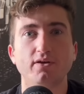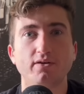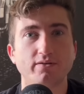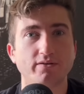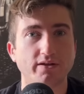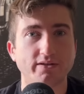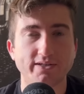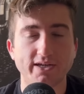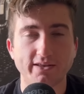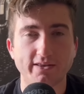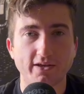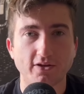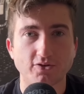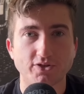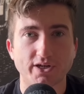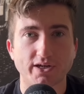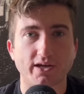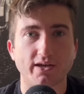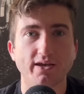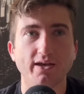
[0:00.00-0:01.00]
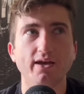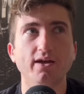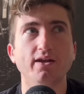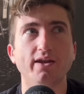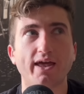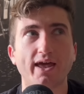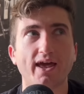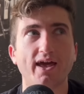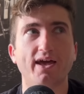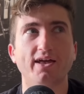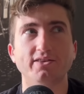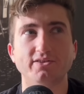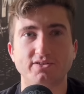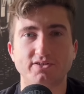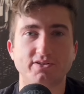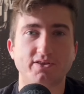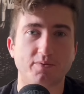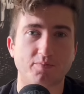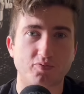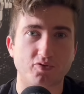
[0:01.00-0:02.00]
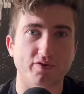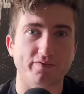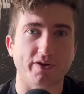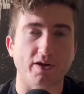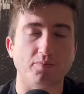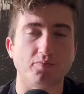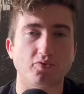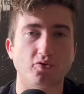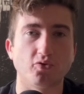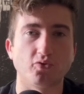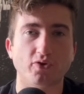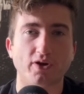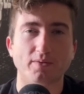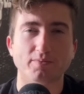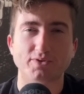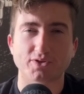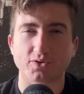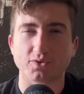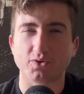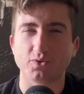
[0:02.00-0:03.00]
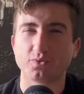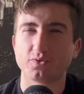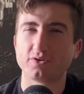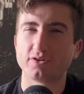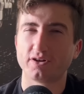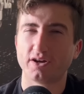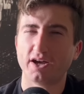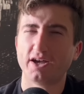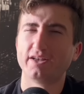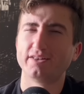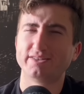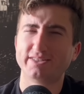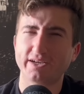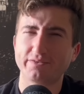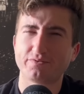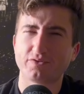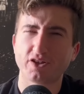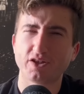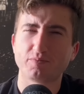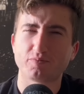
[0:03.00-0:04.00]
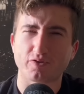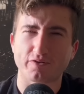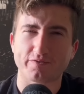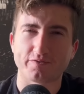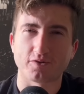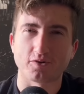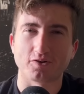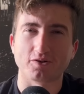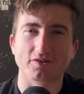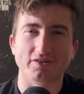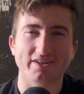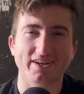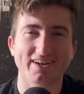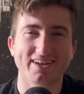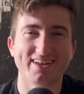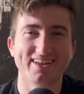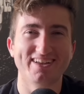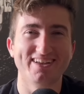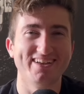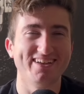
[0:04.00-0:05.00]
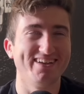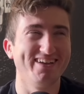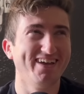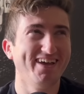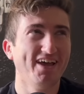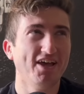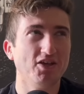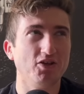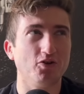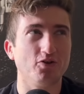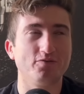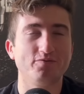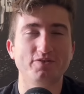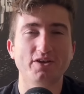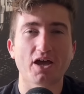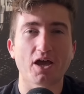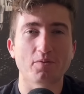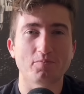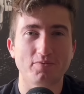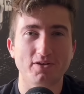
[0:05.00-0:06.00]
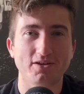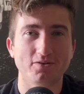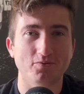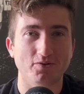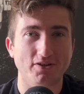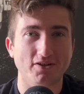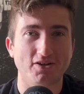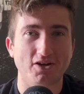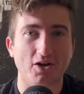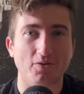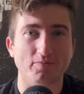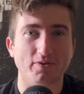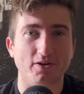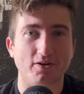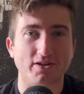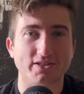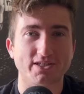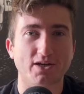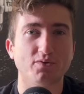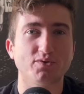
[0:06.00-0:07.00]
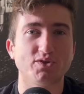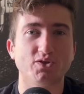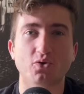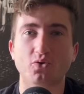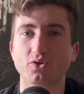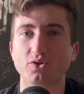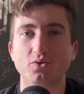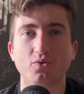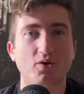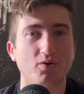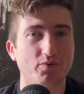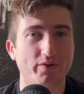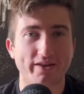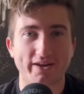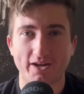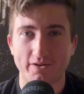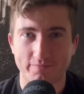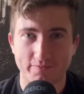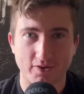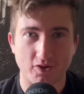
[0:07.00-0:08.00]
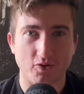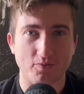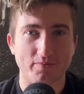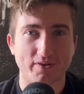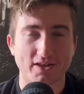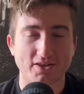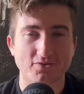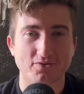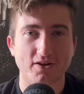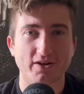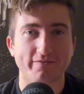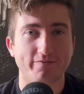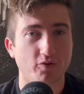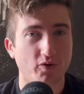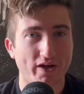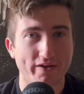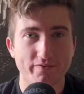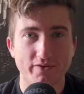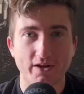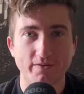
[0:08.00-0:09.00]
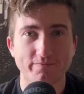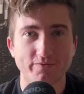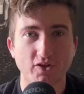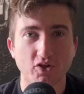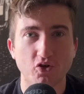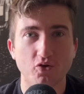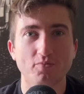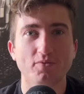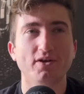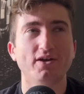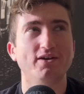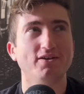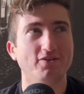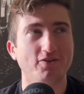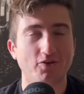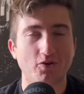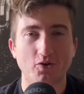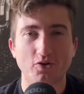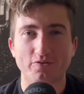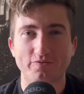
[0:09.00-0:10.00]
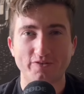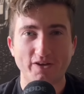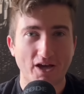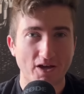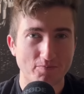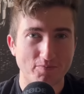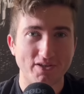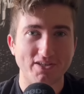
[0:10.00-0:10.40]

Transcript: the date that you're checking in, and the Privé program. So you are definitely preferred. You're a VIP when you come here, because I was the only one with an envelope. That's right. If you have an envelope, you know your VIP